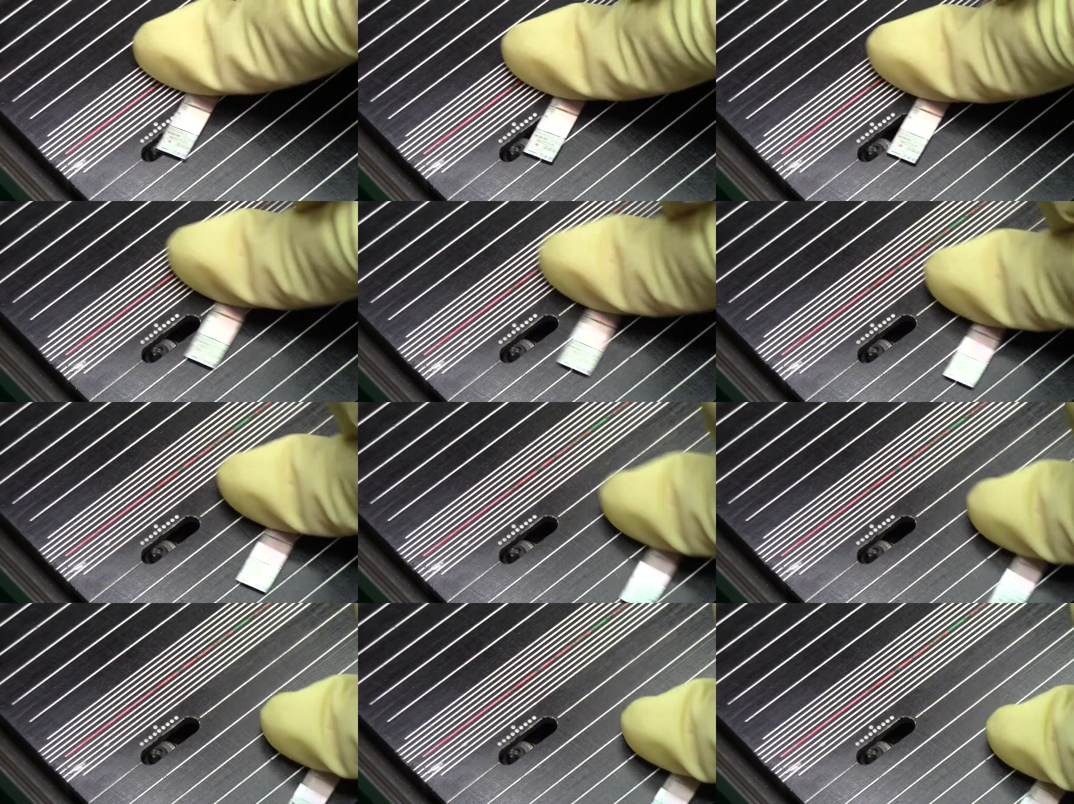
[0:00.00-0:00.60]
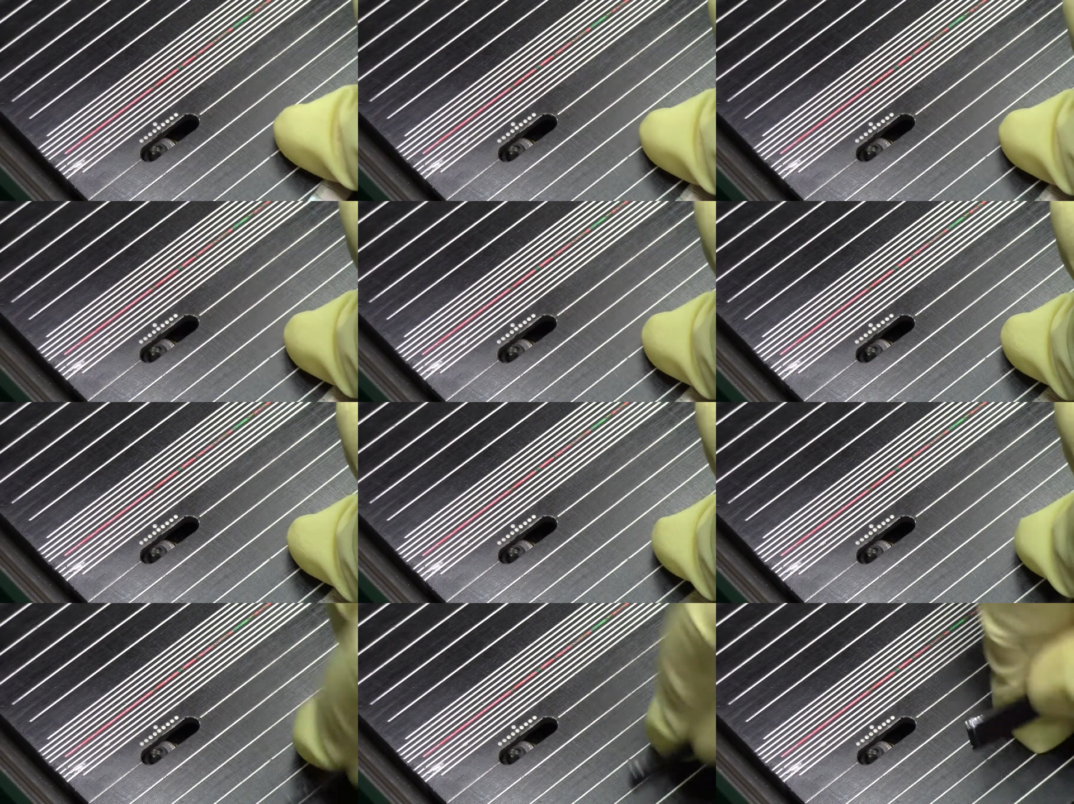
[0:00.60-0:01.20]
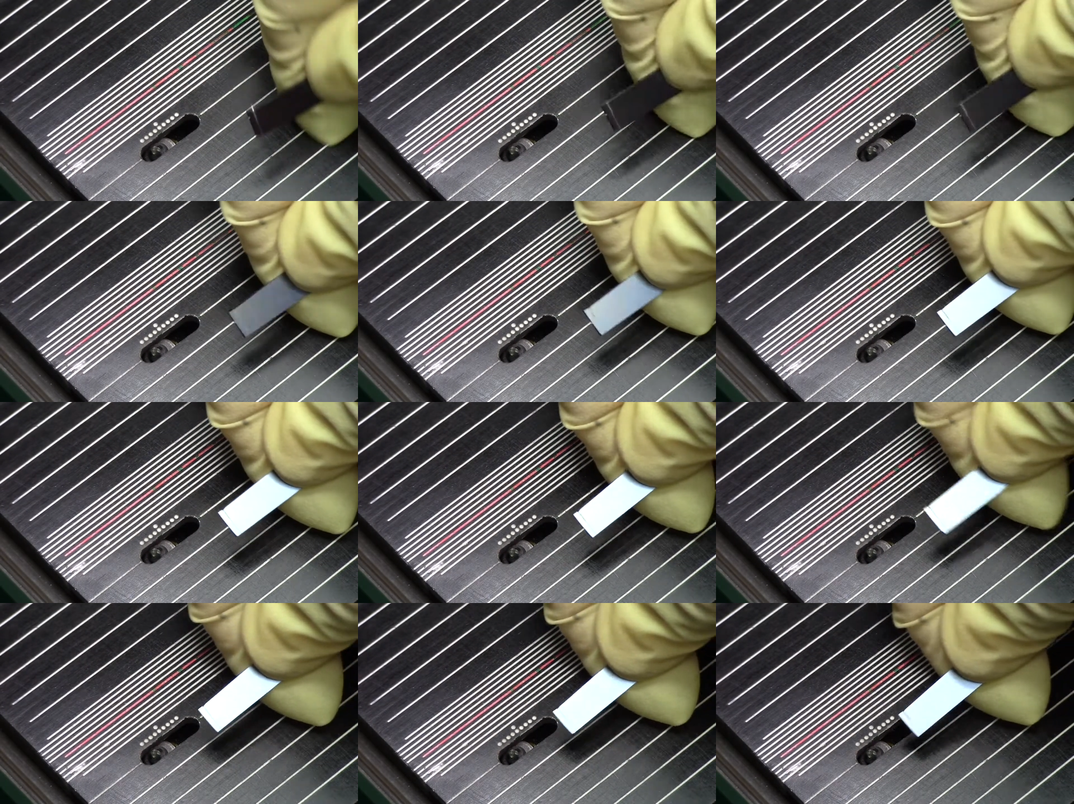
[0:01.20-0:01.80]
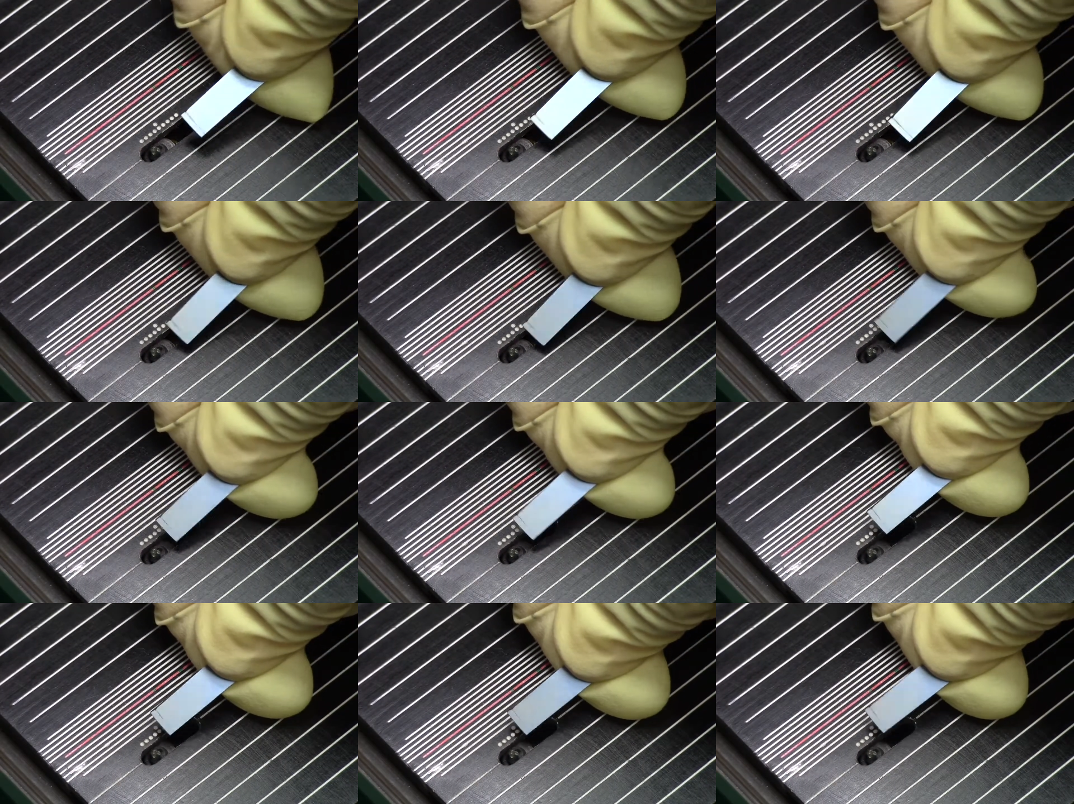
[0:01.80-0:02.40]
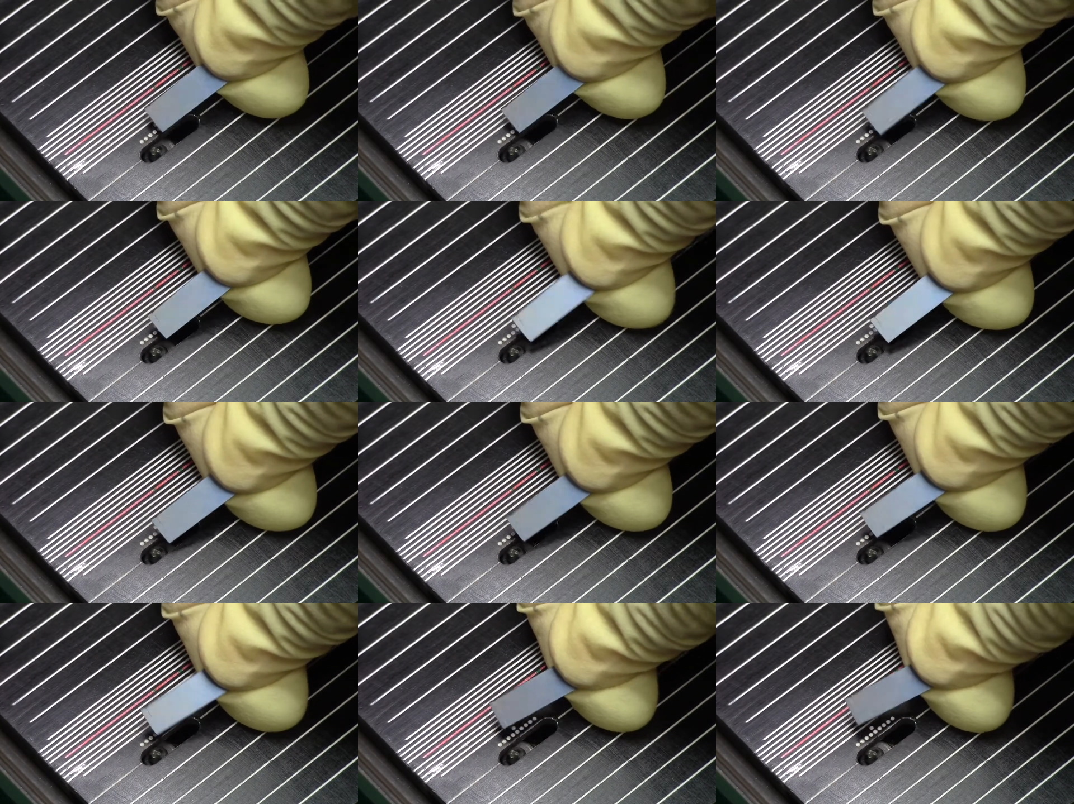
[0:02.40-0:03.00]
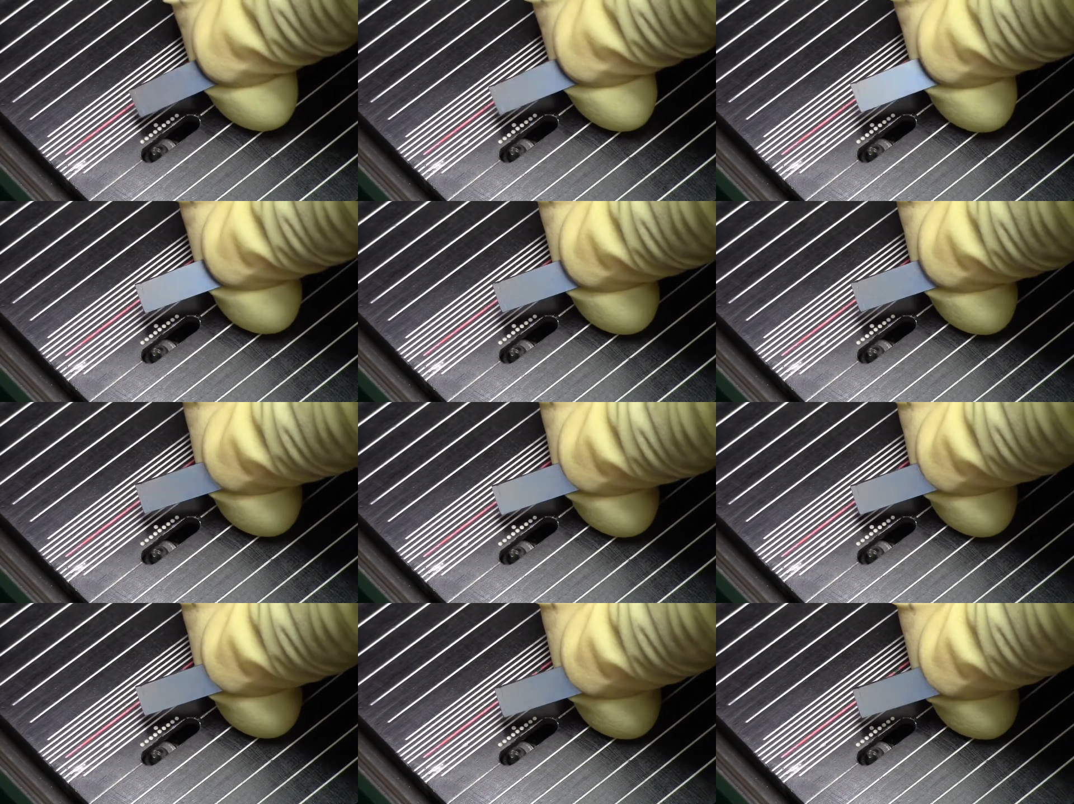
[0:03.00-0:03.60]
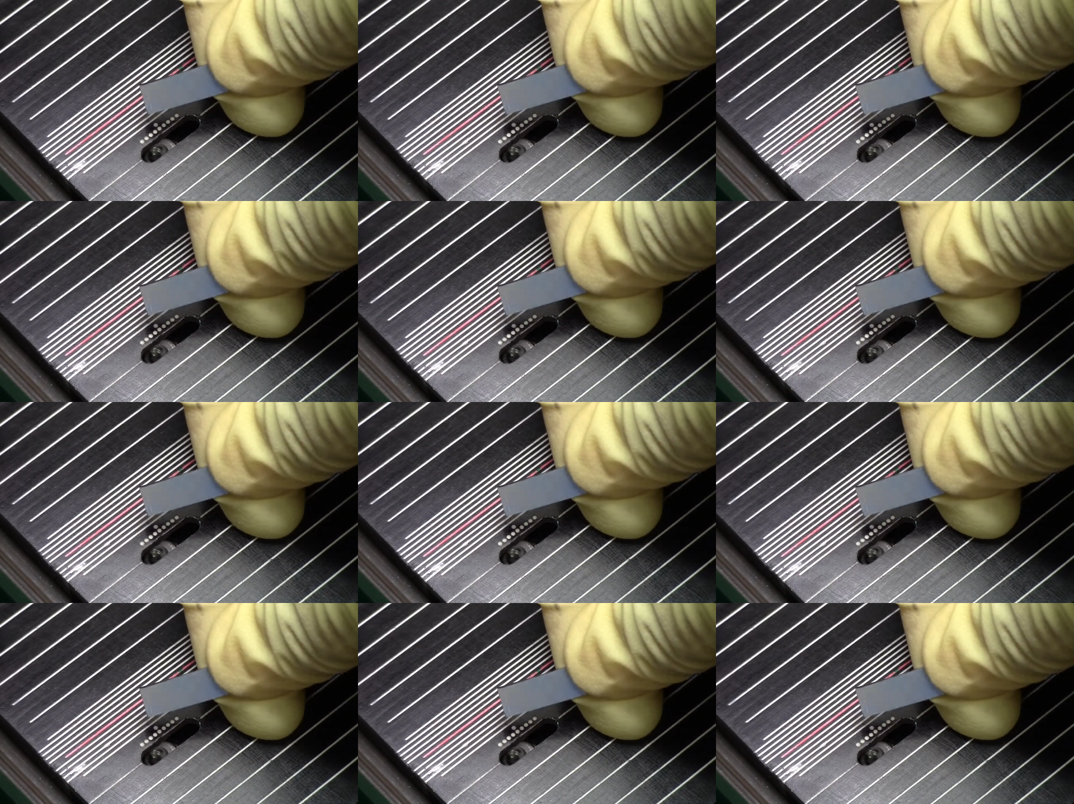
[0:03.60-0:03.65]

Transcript: (no speaker visible)